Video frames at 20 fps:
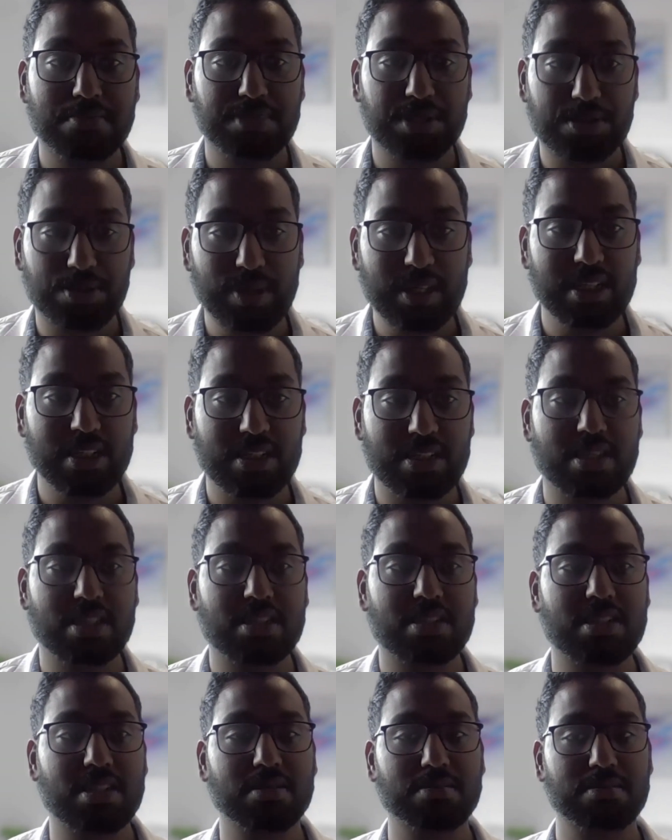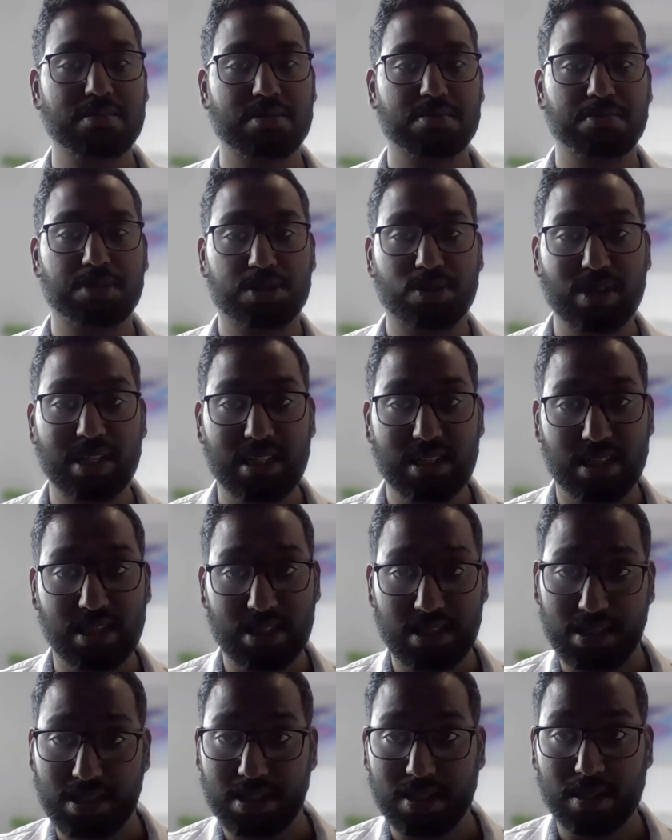between the systems, between
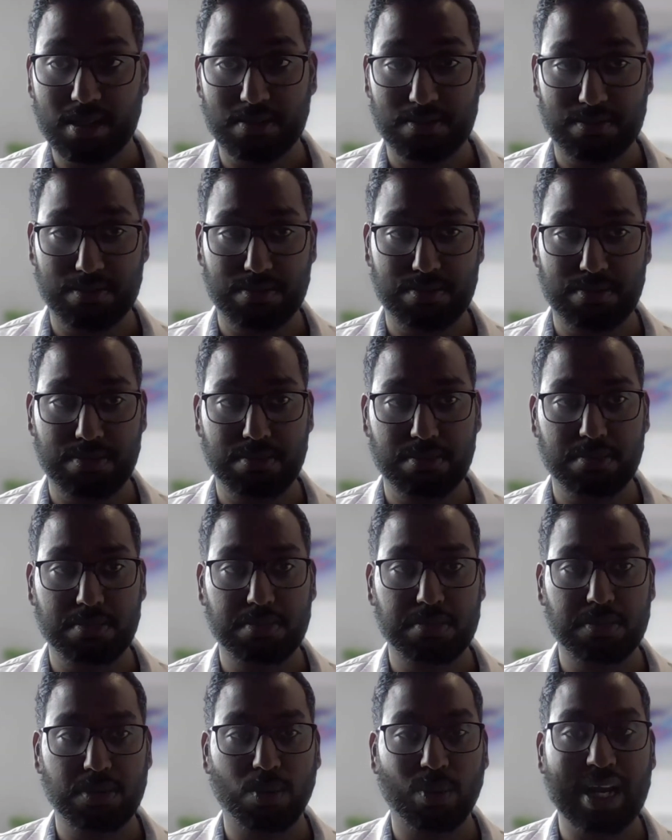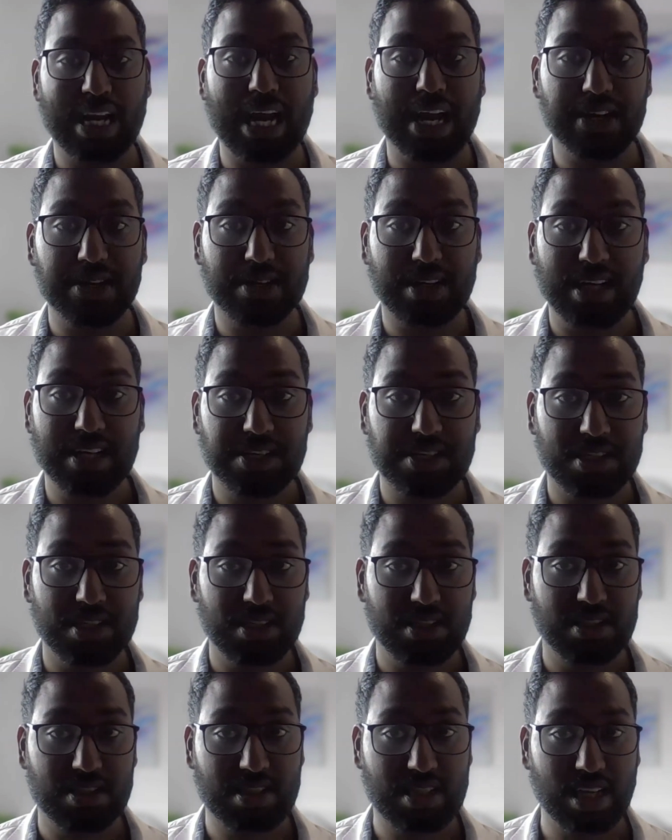the way
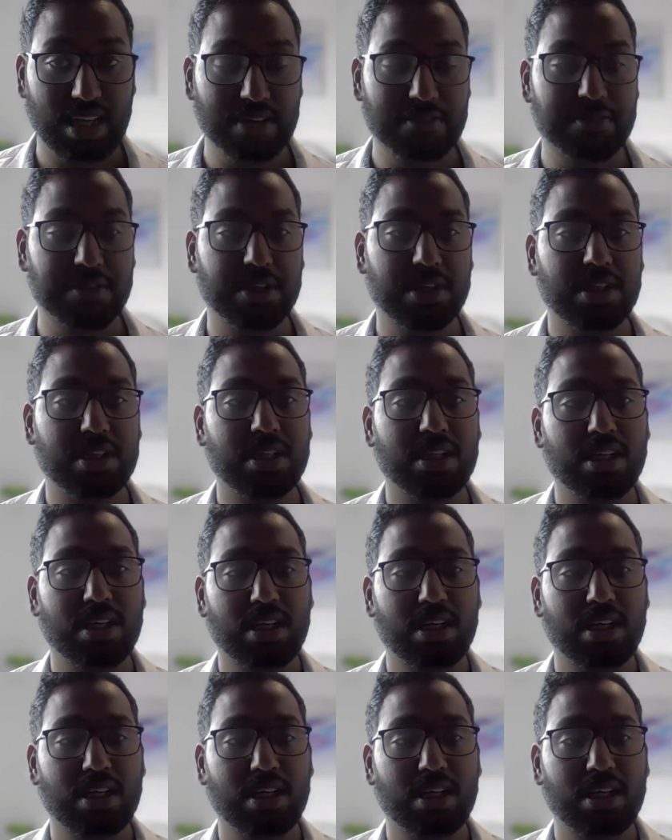education is delivered.